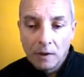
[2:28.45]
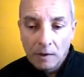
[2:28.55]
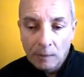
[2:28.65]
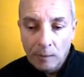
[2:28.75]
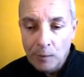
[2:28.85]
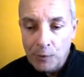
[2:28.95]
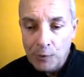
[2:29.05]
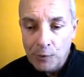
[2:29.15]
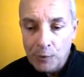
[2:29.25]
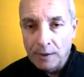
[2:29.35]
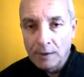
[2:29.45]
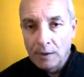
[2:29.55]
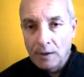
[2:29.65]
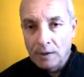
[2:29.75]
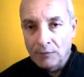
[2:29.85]
It will also be
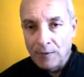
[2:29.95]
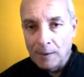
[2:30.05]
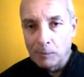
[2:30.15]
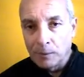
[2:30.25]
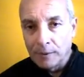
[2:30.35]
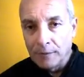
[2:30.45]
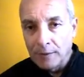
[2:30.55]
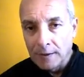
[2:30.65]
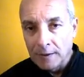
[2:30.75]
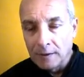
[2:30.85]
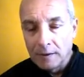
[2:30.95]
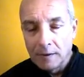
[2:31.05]
available in the